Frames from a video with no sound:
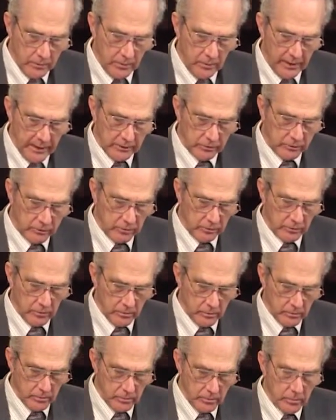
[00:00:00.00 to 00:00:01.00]
That's
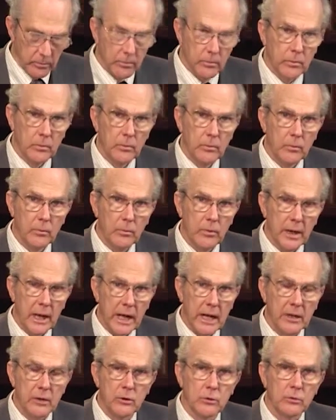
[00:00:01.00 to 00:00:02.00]
the
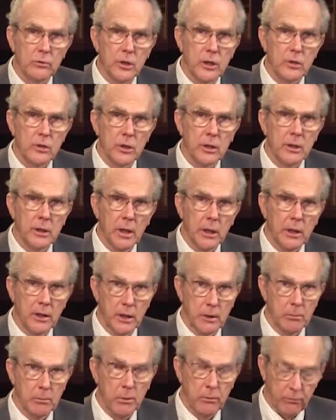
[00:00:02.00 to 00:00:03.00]
accusation
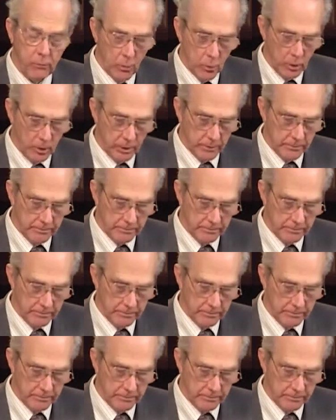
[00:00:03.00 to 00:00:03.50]
number four.